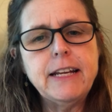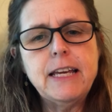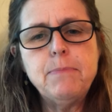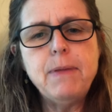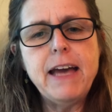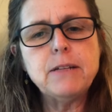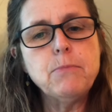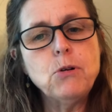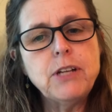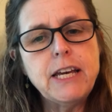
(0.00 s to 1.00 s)
he begged
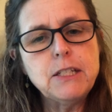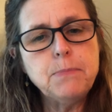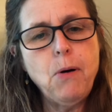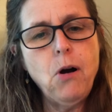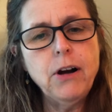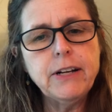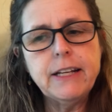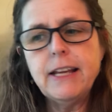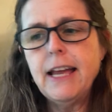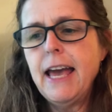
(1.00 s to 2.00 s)
Monet's
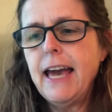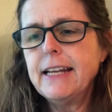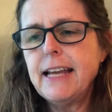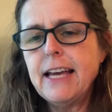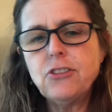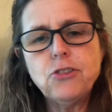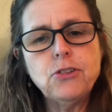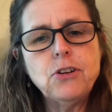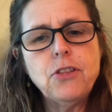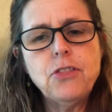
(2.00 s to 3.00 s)
pardon and
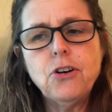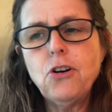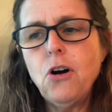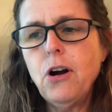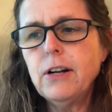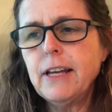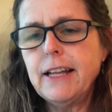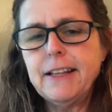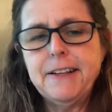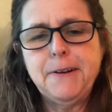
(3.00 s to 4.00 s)
entered the garden.